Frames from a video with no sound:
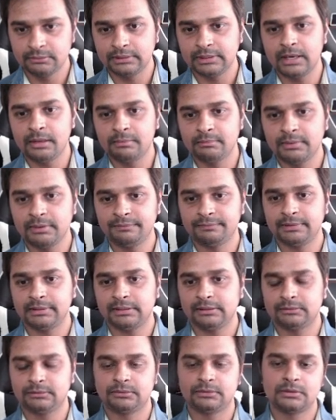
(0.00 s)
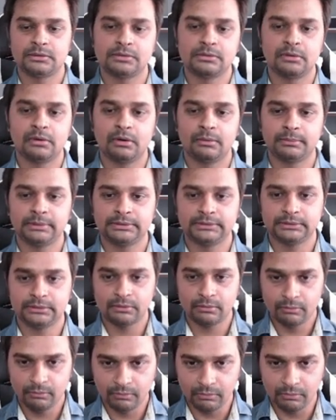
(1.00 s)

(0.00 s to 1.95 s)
Delhi miffed as Trudeau government